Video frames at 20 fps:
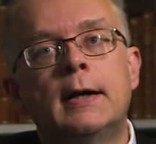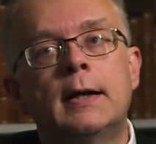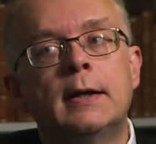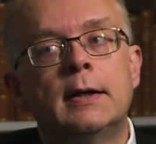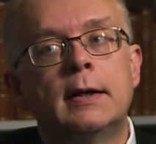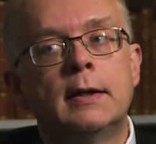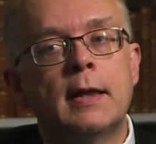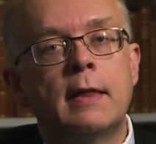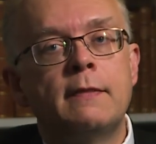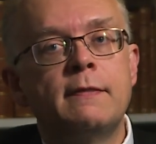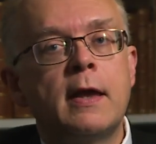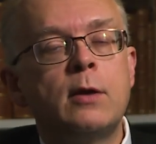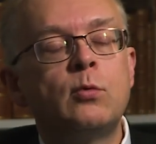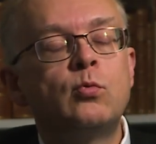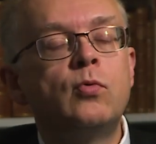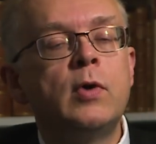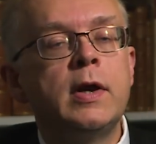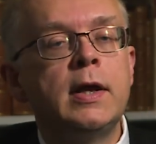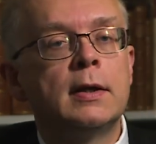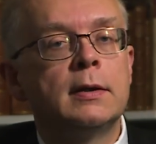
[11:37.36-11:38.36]
uh, and they
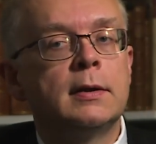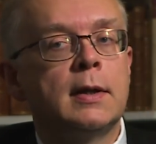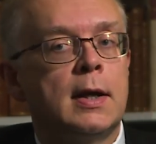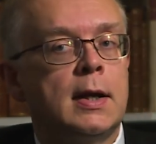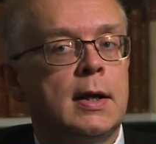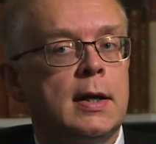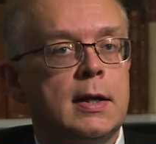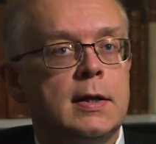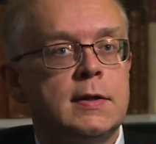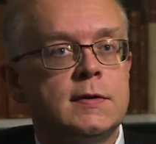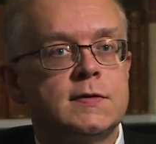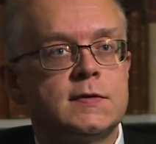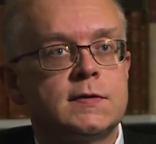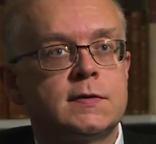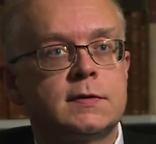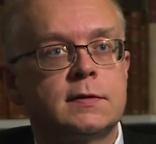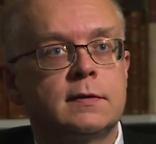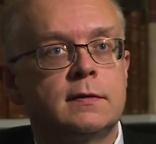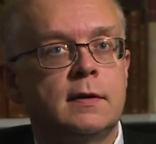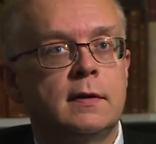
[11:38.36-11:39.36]

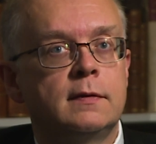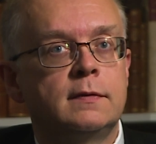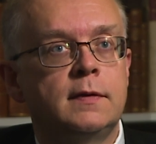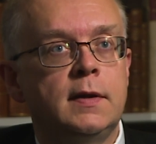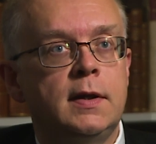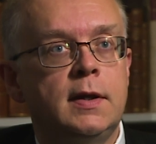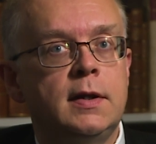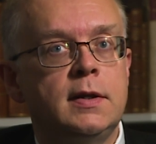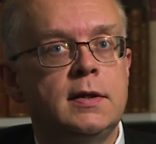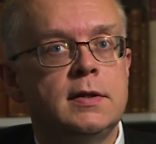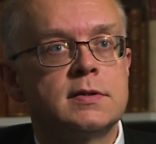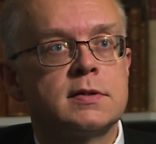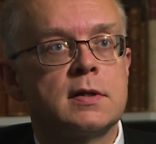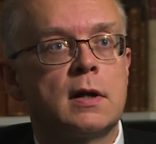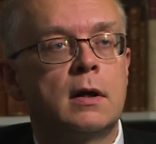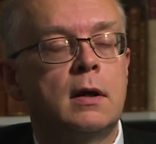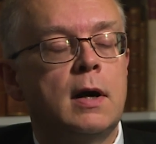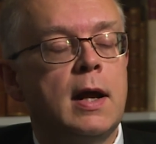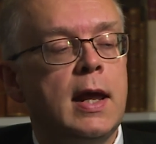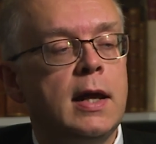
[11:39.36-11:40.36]
realized that these
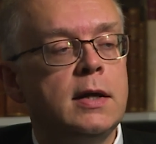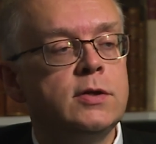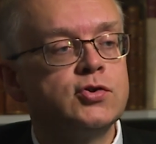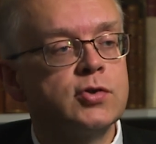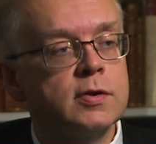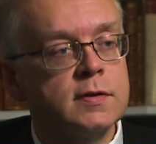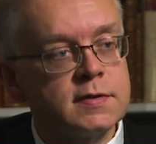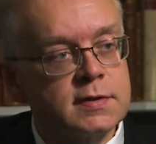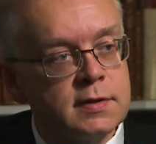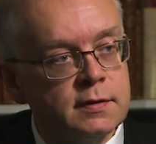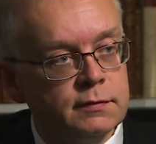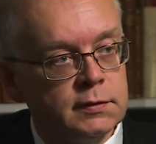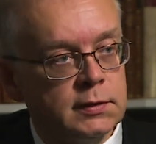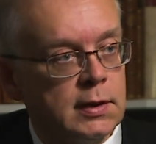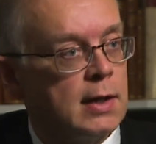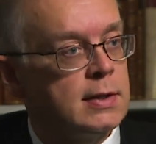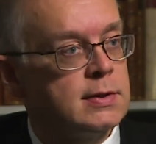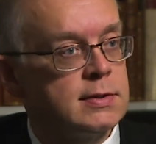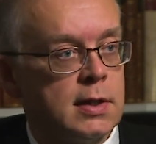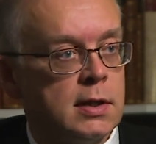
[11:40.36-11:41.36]
are ancient
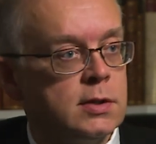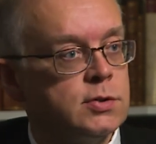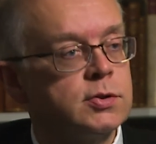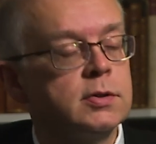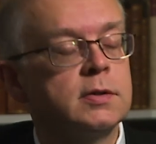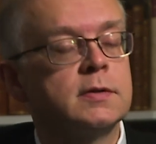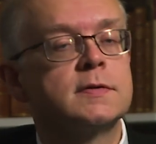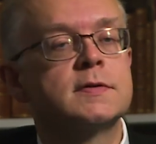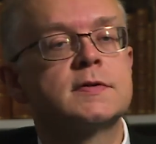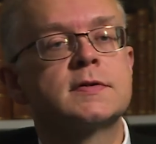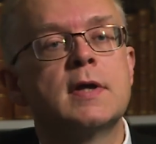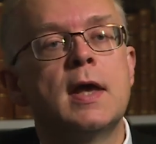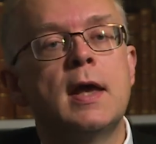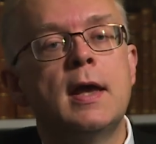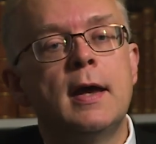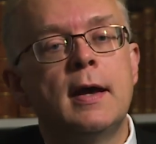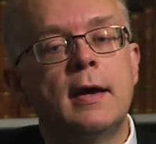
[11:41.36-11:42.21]
civilizations.